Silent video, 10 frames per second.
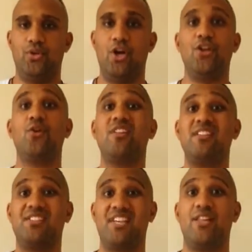And you only need
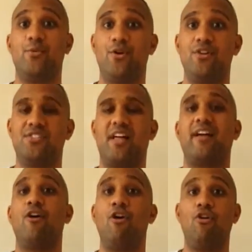to say the words like
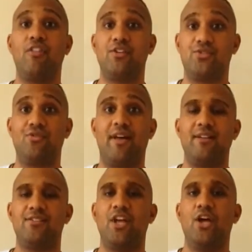all this
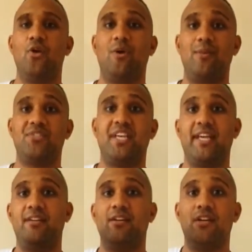stress when I'm
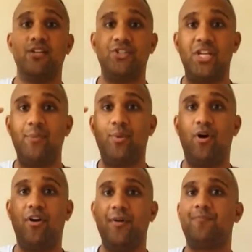saying chin
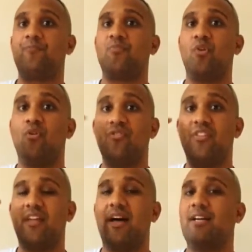point, under
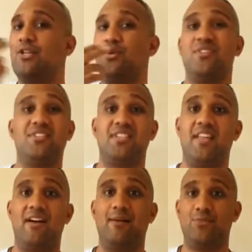the eye. You don't need to say
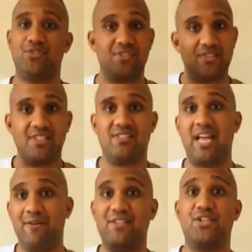that, I'm just
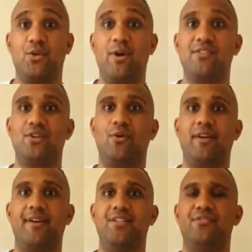directing you where to go in
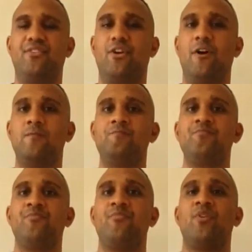case you forgot.
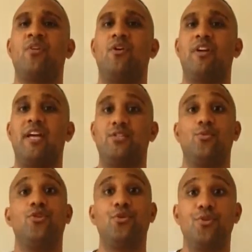Okay, so
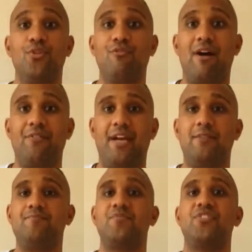we're going to do another round
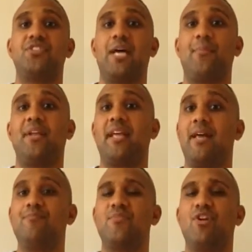now. So tapping
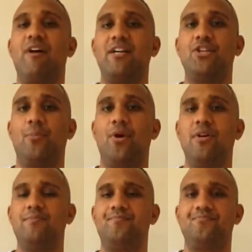again, karate chop point. And